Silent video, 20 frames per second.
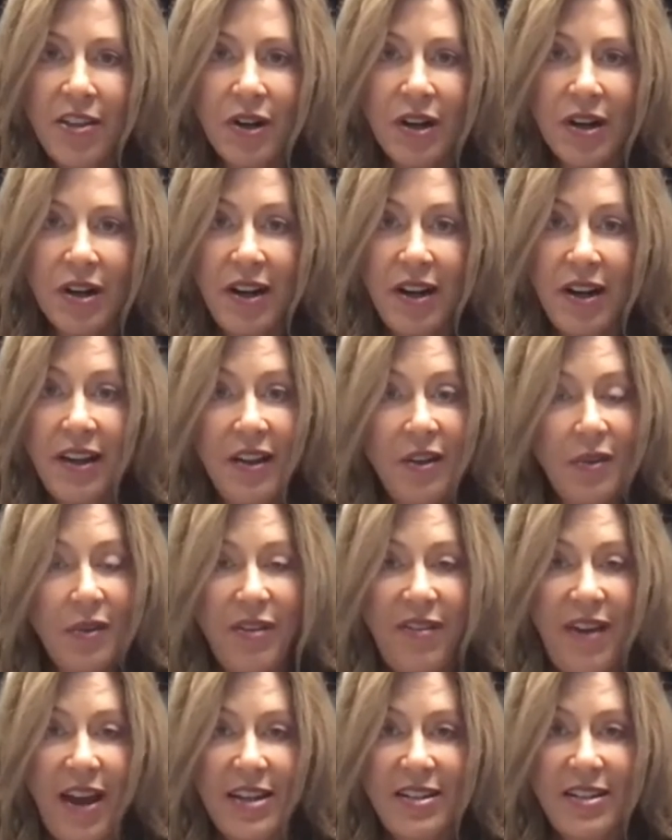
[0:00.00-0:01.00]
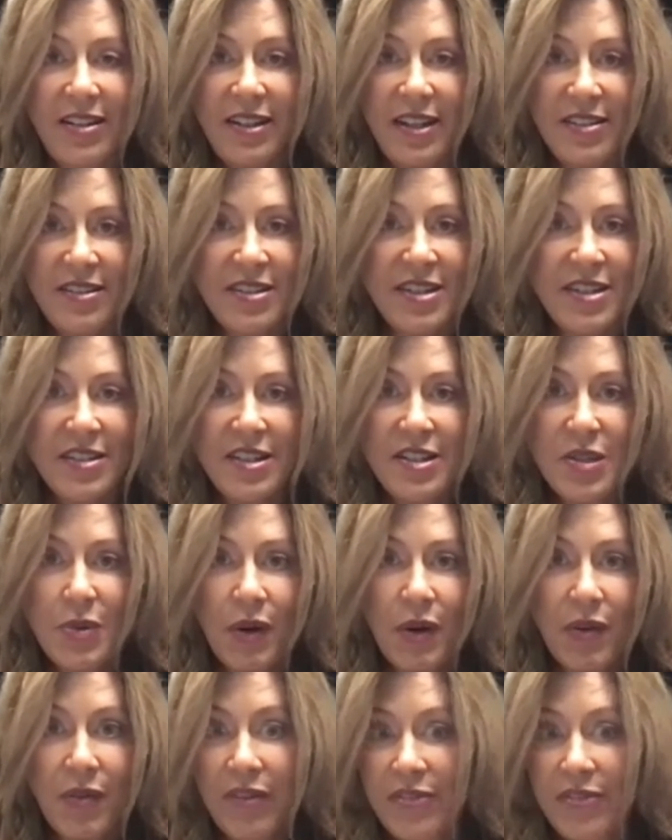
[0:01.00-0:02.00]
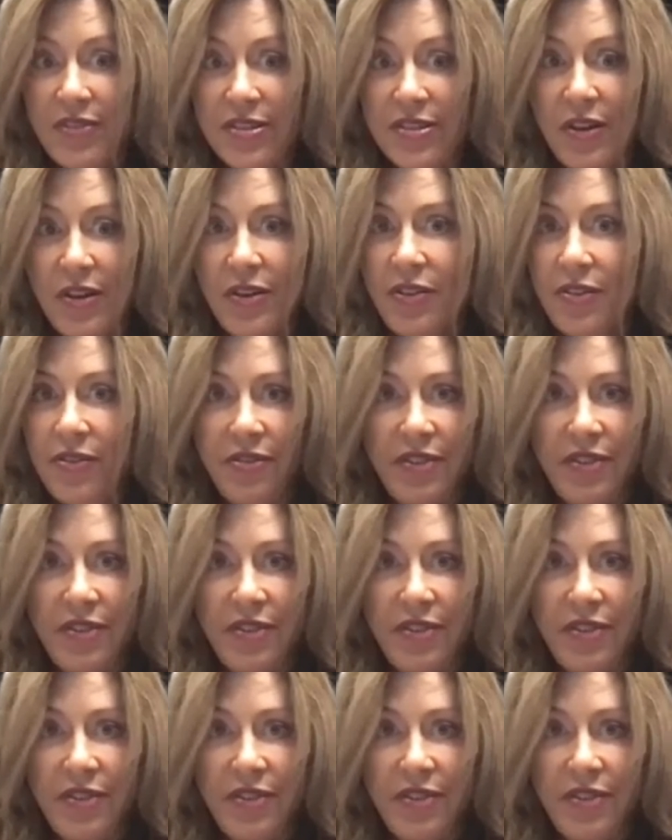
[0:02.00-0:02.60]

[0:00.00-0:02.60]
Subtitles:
Or we've had instances where we've sold